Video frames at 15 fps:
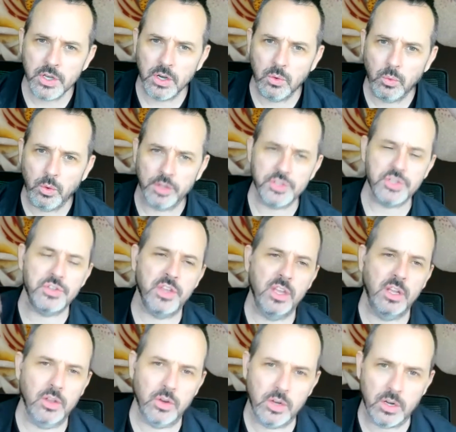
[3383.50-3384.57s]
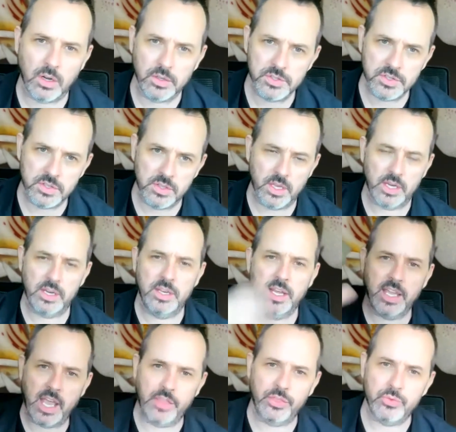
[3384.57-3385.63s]
And so what Stiegler calls
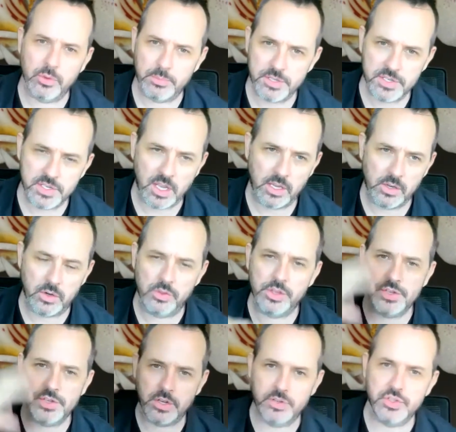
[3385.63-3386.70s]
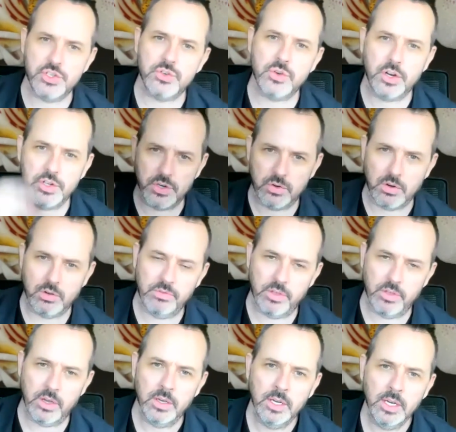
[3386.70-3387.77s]
negenthropocene, this sort of structure
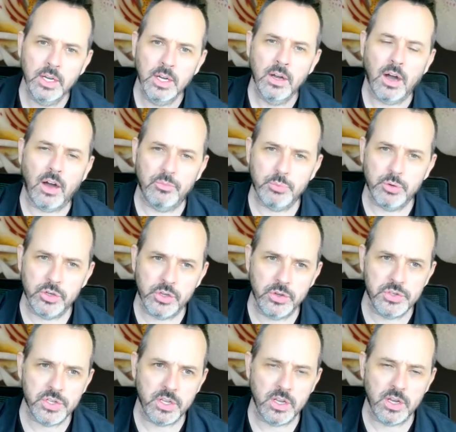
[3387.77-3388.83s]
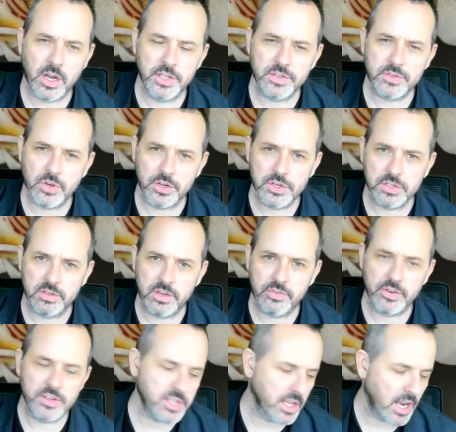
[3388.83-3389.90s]
of producing a kind of structures
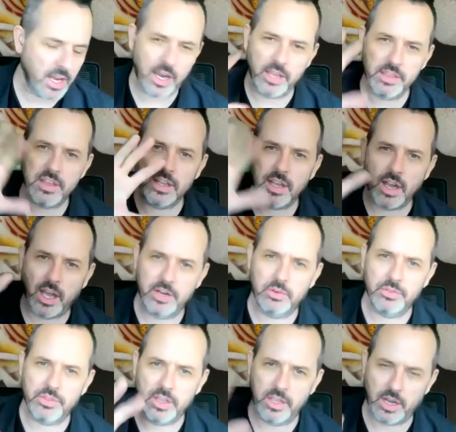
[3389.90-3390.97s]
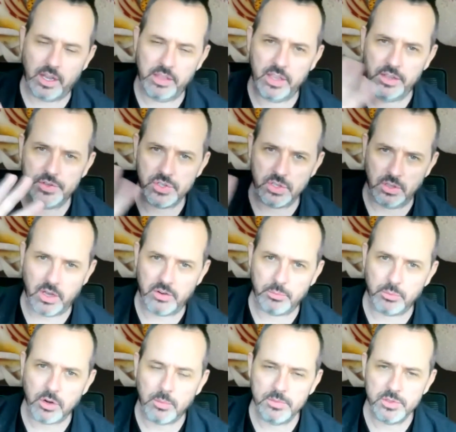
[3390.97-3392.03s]
of difference. Like I think there's a
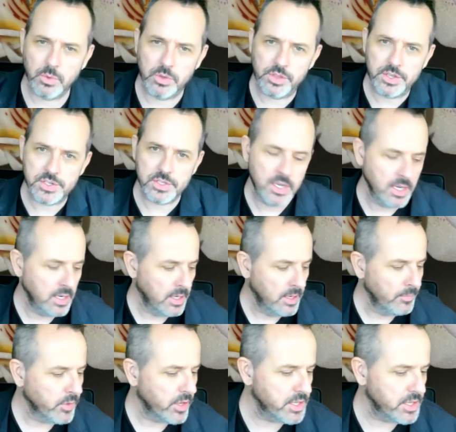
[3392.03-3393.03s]
lot of problems with his